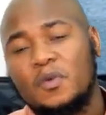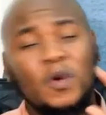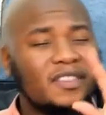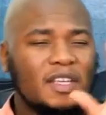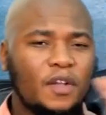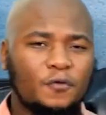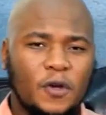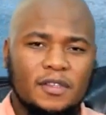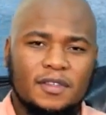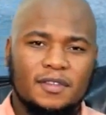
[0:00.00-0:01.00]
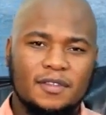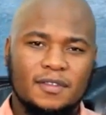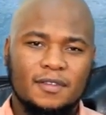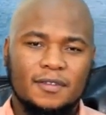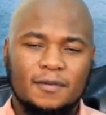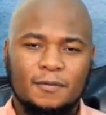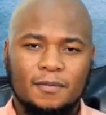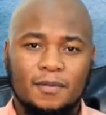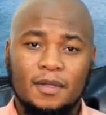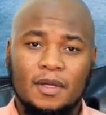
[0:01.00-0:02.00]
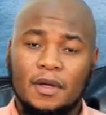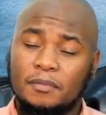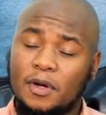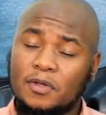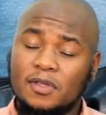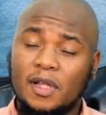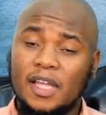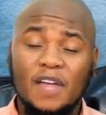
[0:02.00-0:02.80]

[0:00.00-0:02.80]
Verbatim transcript: What's the difference? Personally and